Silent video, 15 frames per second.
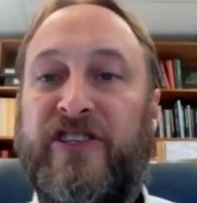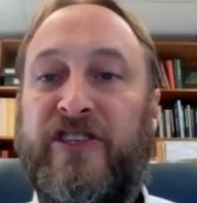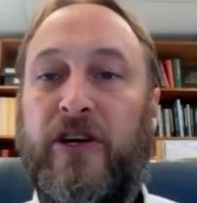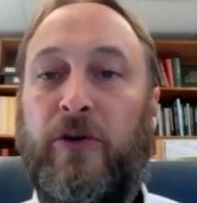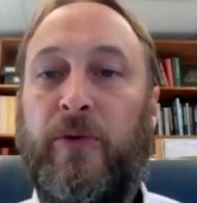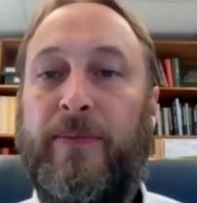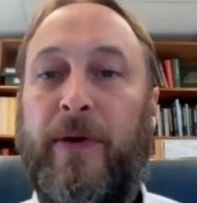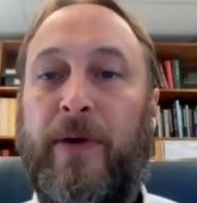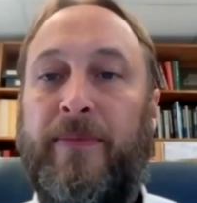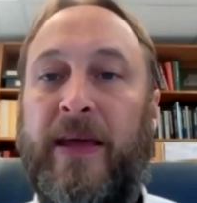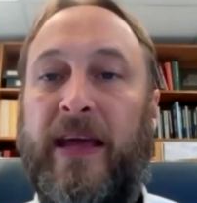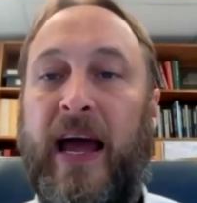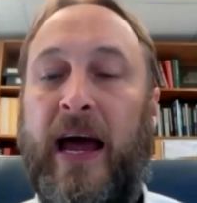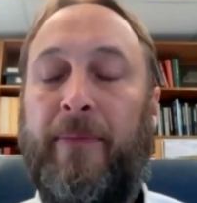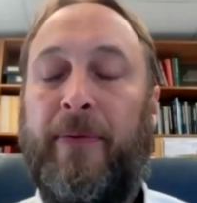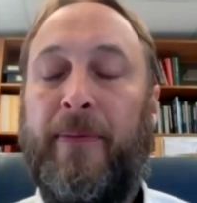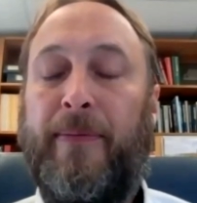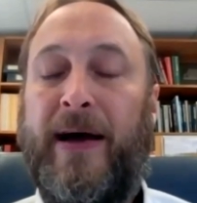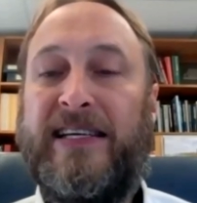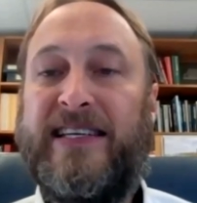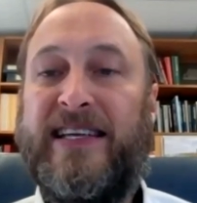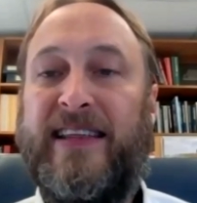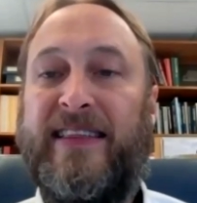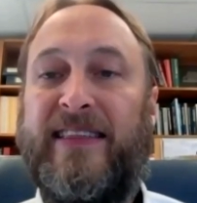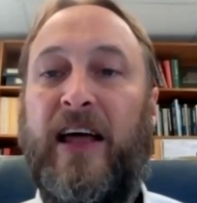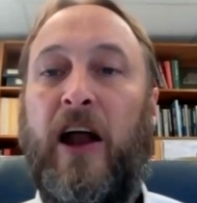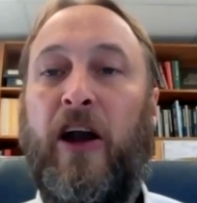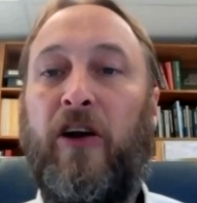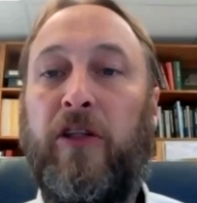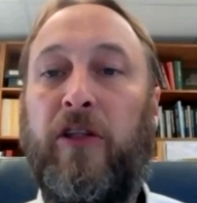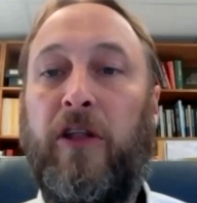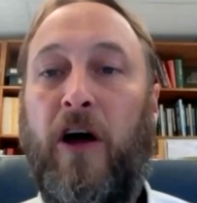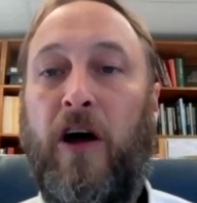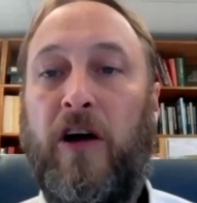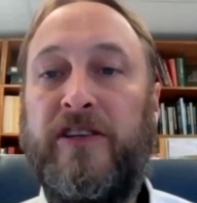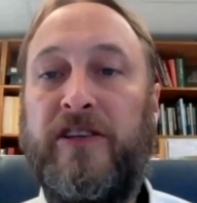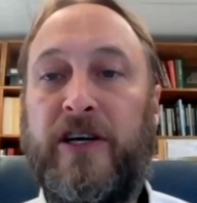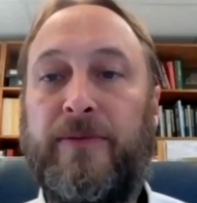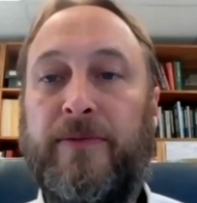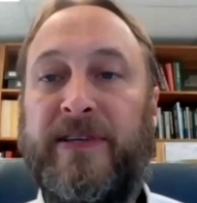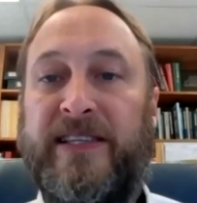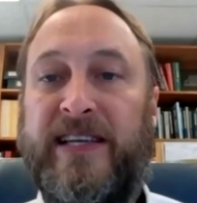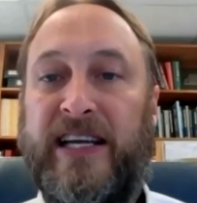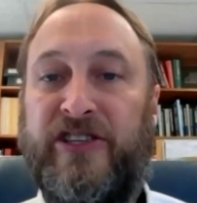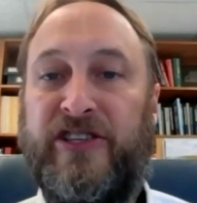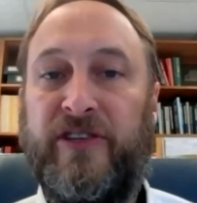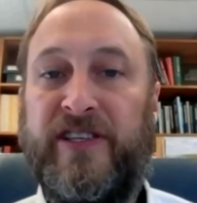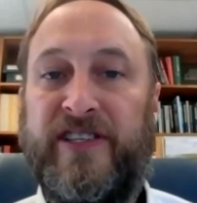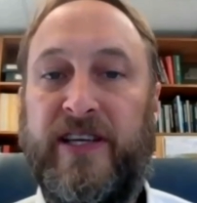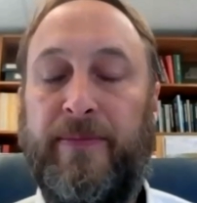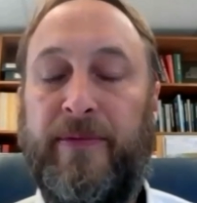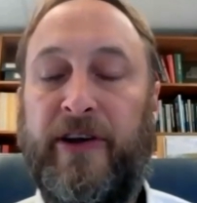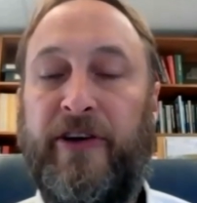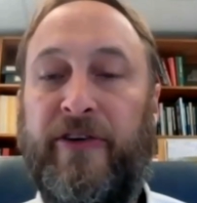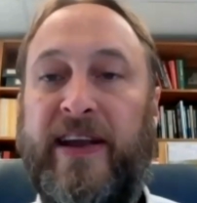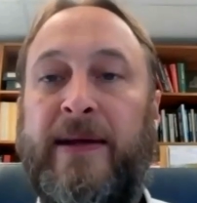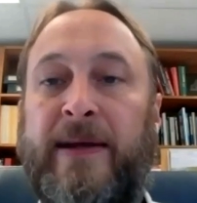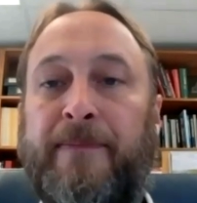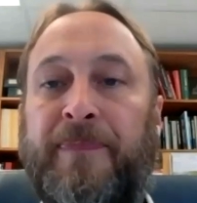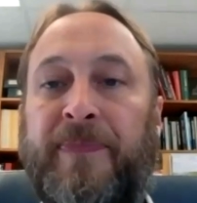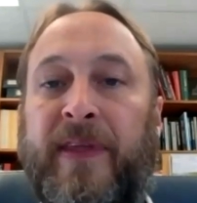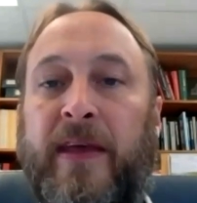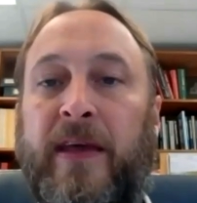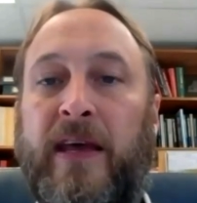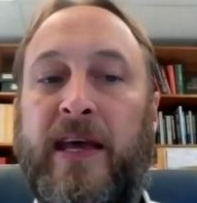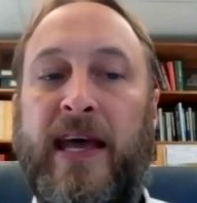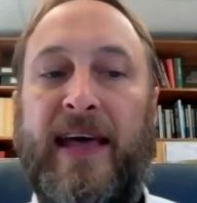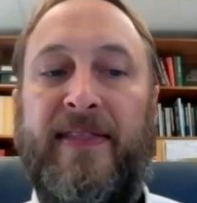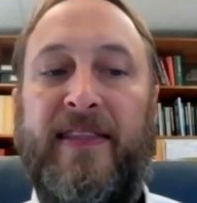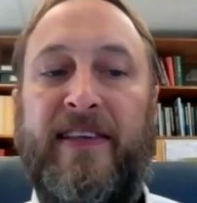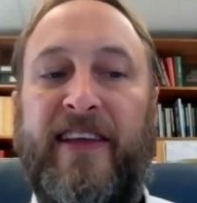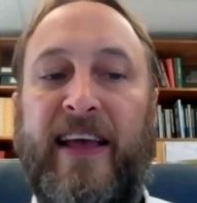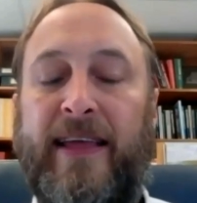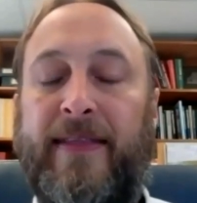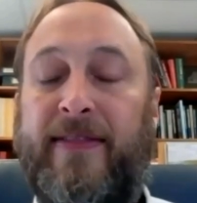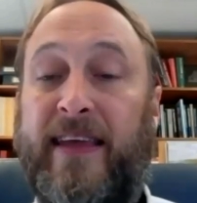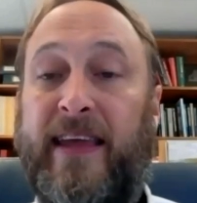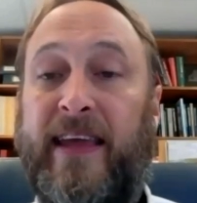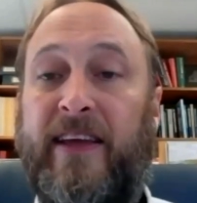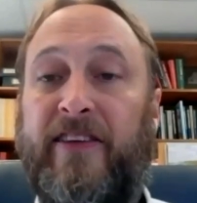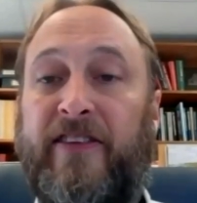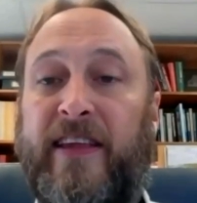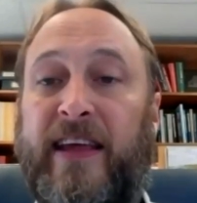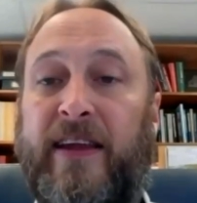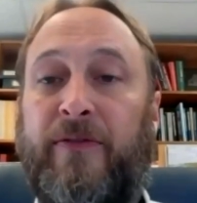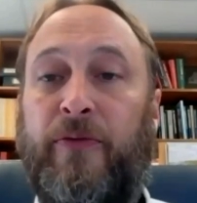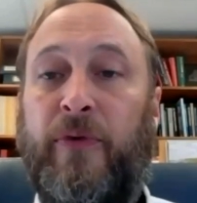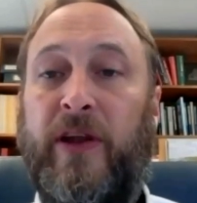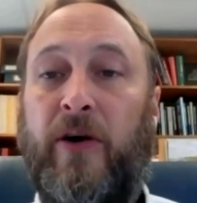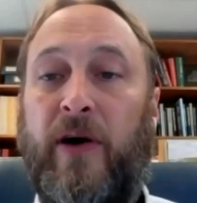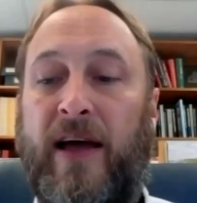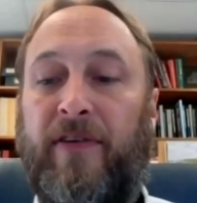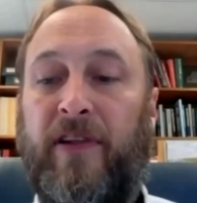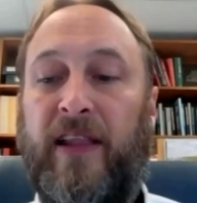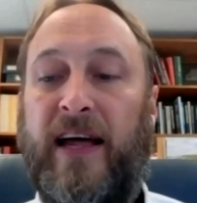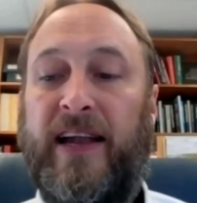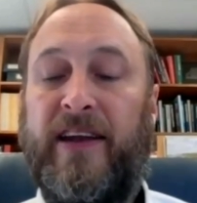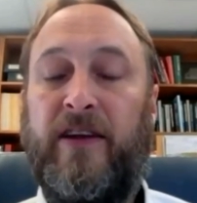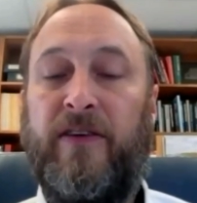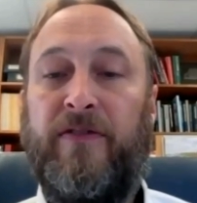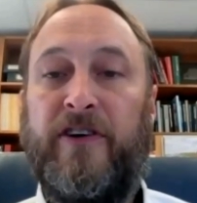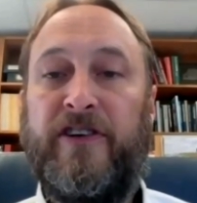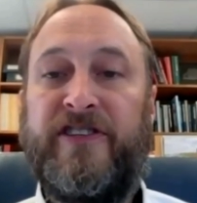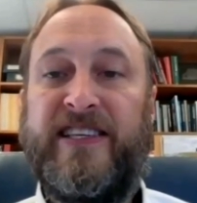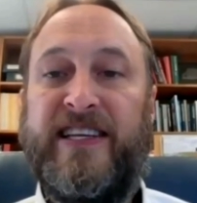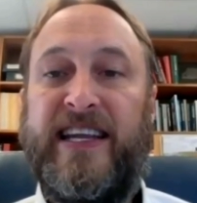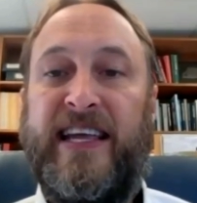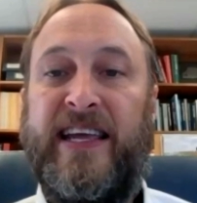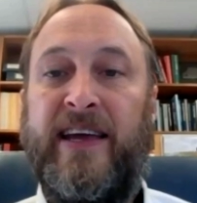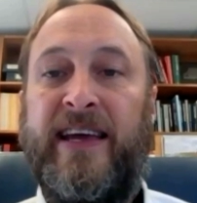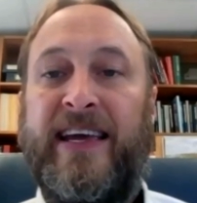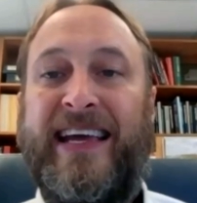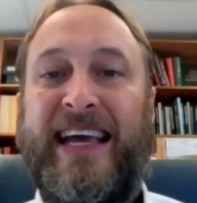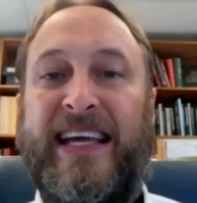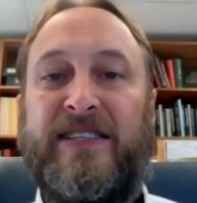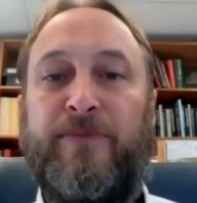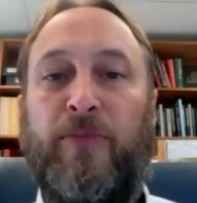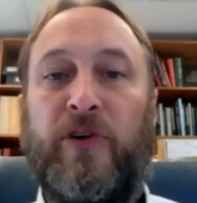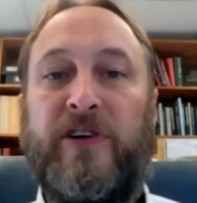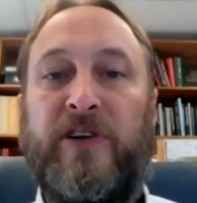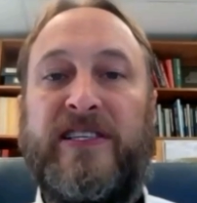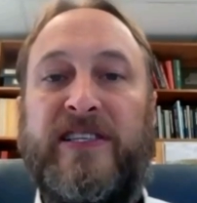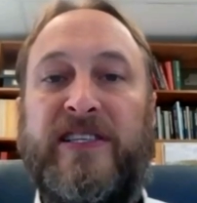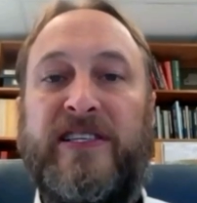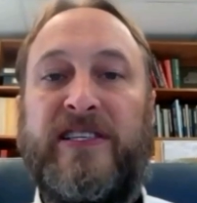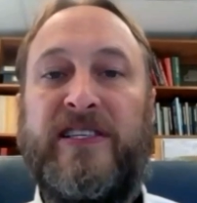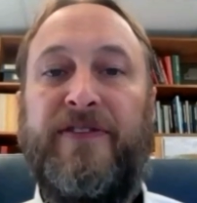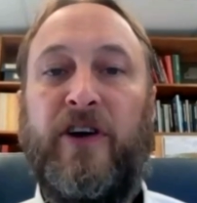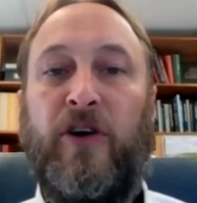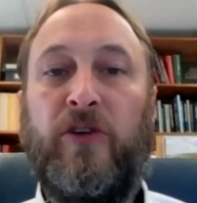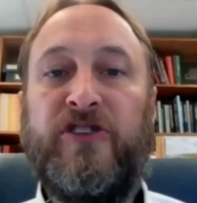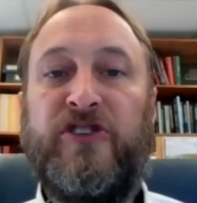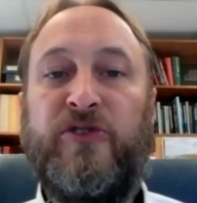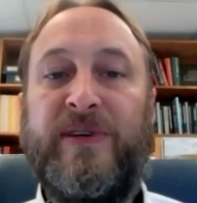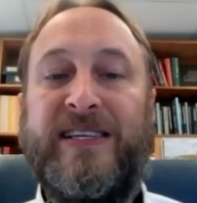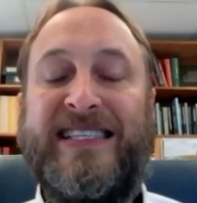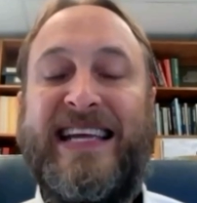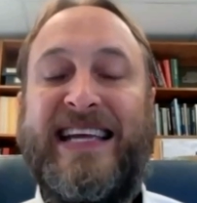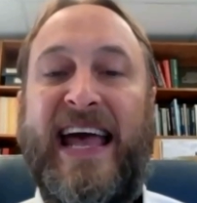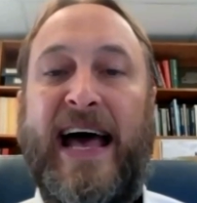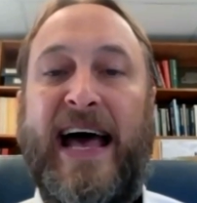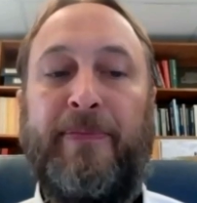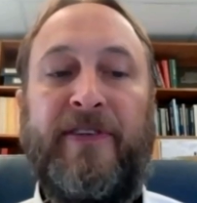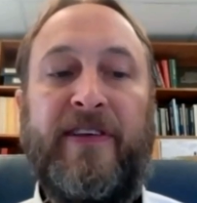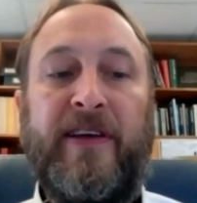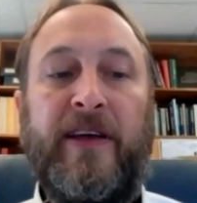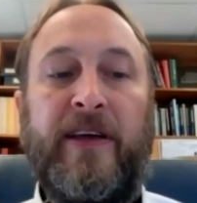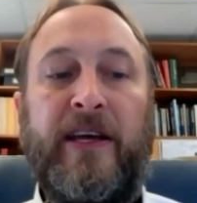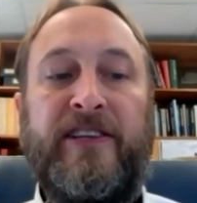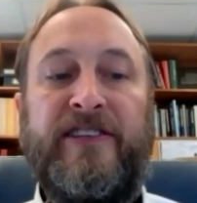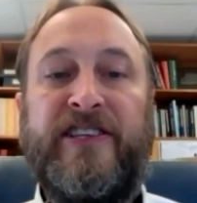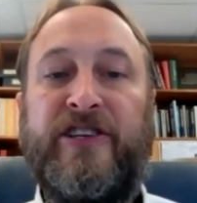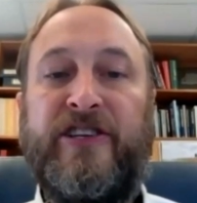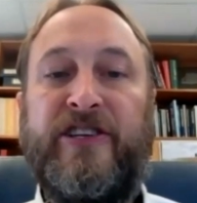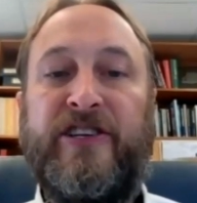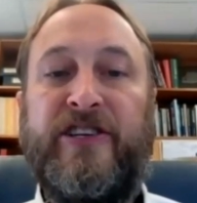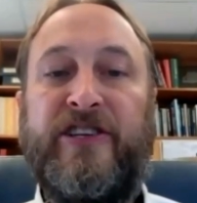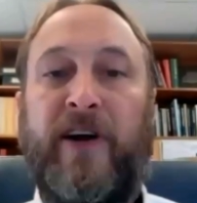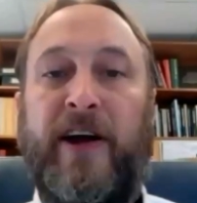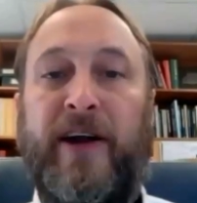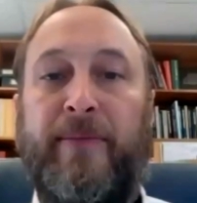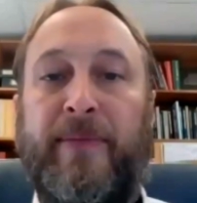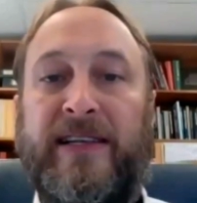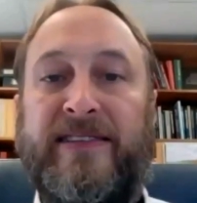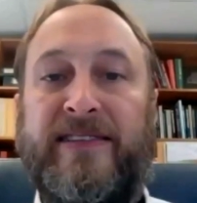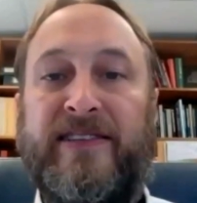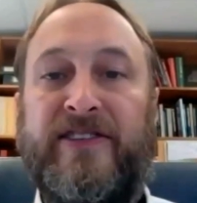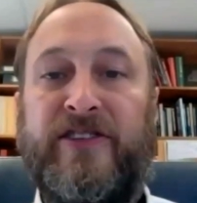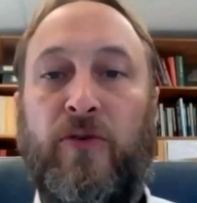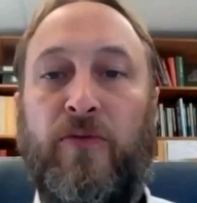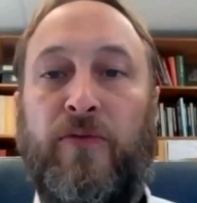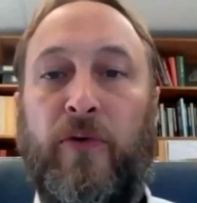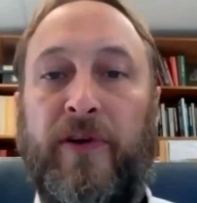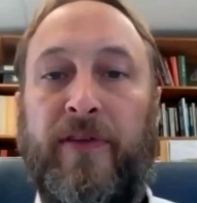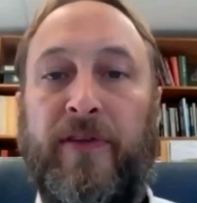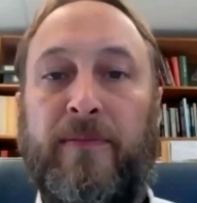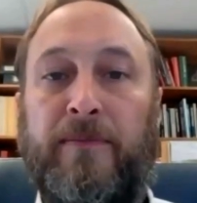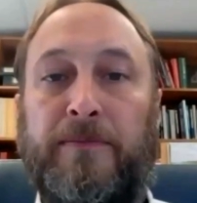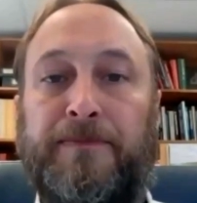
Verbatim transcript: So we might be compromising our long-term potential to some degree. And the second thing is that if we don't have a lot of diversity, it's more difficult to adapt to new environments and so forth.